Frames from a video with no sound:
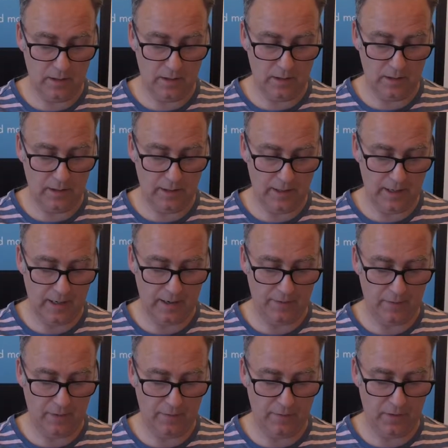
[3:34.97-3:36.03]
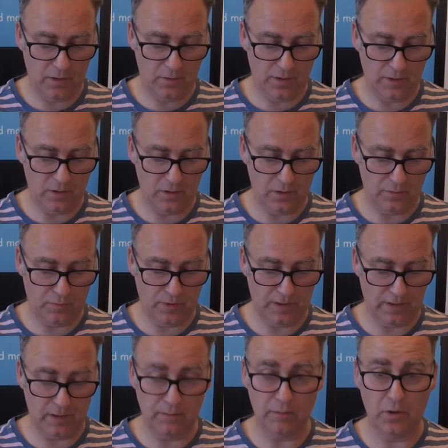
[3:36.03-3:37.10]
Again, I've had a few issues
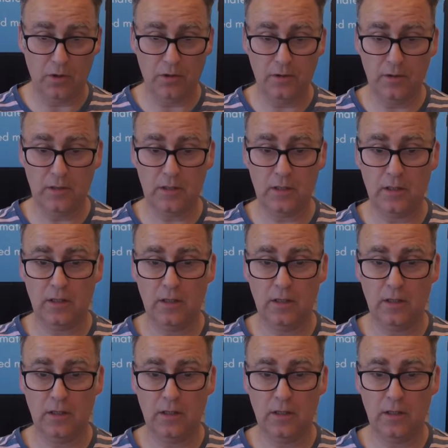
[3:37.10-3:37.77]
pressing buttons.